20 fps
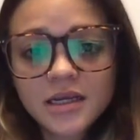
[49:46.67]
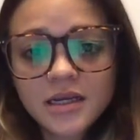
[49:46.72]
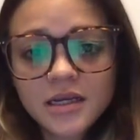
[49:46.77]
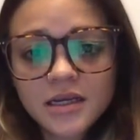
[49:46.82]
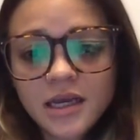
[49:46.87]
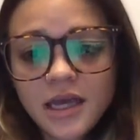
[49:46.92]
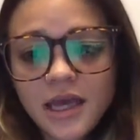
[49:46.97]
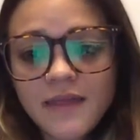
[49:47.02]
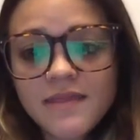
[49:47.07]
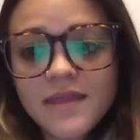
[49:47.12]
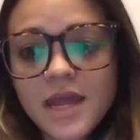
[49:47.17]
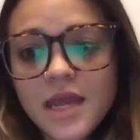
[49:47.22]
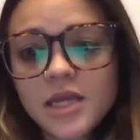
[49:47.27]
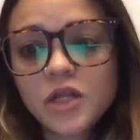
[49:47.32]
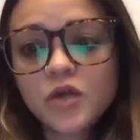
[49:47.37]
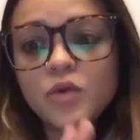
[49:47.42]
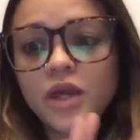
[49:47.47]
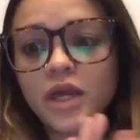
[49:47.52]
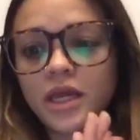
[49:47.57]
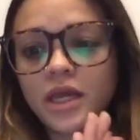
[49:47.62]
And then you
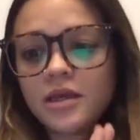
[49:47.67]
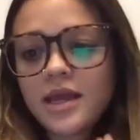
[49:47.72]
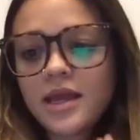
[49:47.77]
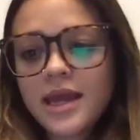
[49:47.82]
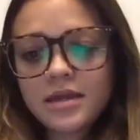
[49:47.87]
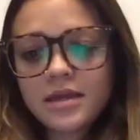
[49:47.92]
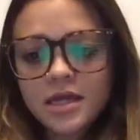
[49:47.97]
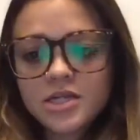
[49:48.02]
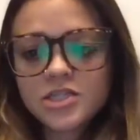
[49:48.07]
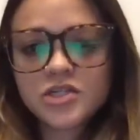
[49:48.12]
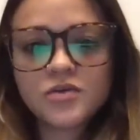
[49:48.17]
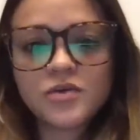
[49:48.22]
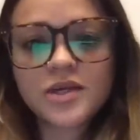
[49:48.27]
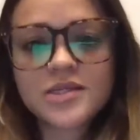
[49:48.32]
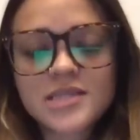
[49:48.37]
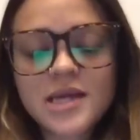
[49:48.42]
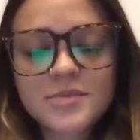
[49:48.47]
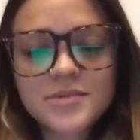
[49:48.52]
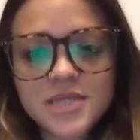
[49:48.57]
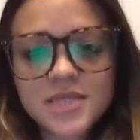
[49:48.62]
can end it too because
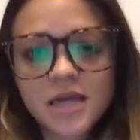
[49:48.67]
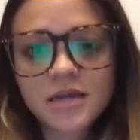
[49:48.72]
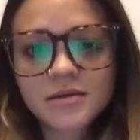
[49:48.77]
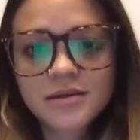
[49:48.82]
I'm done.